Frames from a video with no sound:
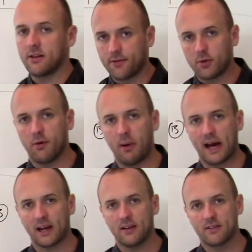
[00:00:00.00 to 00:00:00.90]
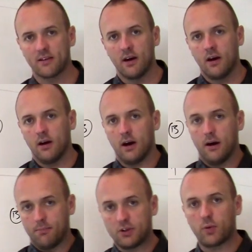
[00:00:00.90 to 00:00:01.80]
in the form of packets
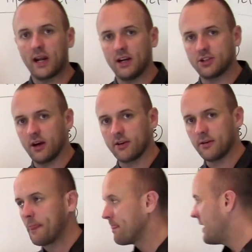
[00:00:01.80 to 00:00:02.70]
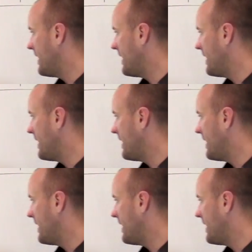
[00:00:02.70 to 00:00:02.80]
uh, between each other.